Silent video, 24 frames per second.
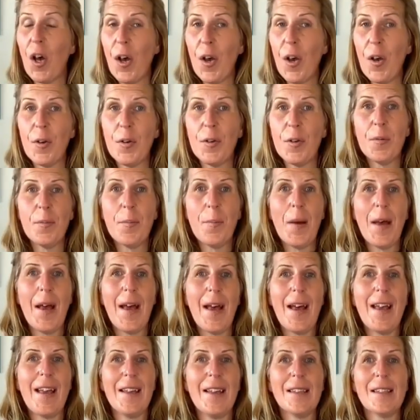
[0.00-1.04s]
own
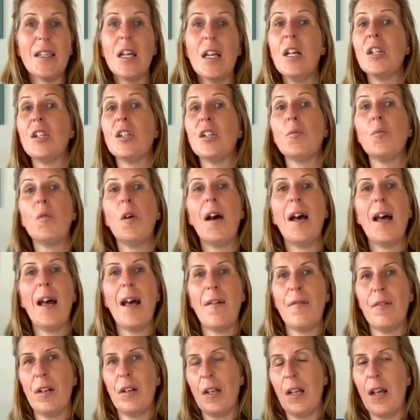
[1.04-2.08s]
pace to
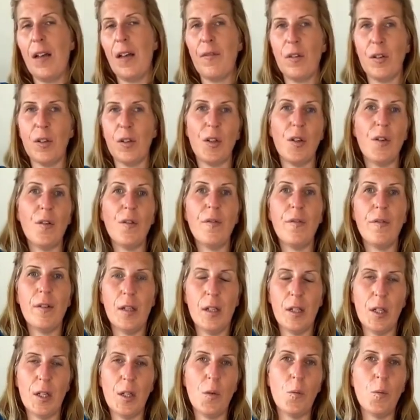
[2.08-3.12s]
whatever level you
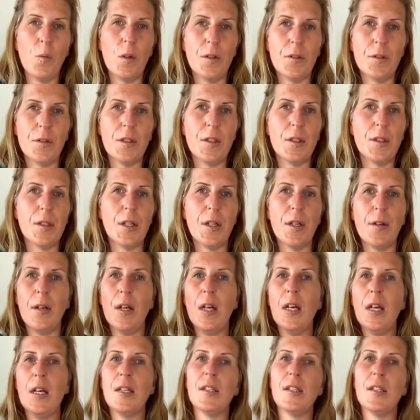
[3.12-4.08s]
feel you want to do.